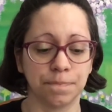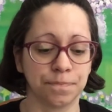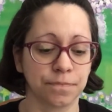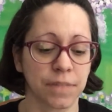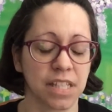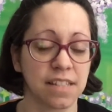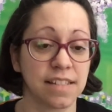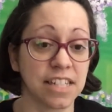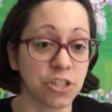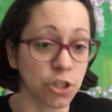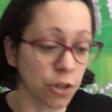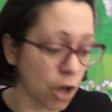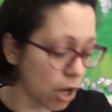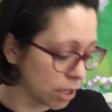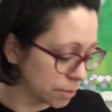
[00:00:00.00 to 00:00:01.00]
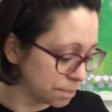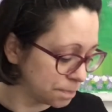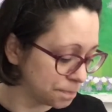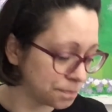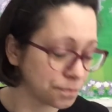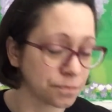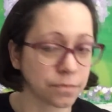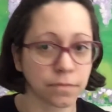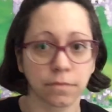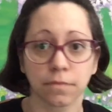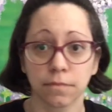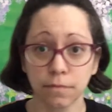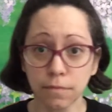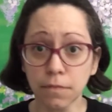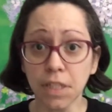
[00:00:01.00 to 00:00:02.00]
stitch along,
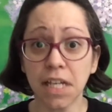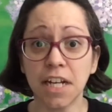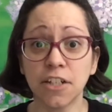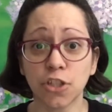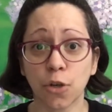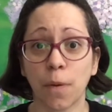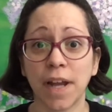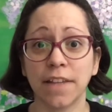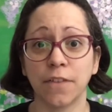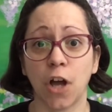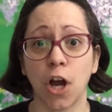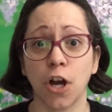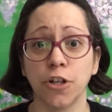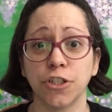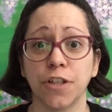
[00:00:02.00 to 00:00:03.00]
and it's quite large,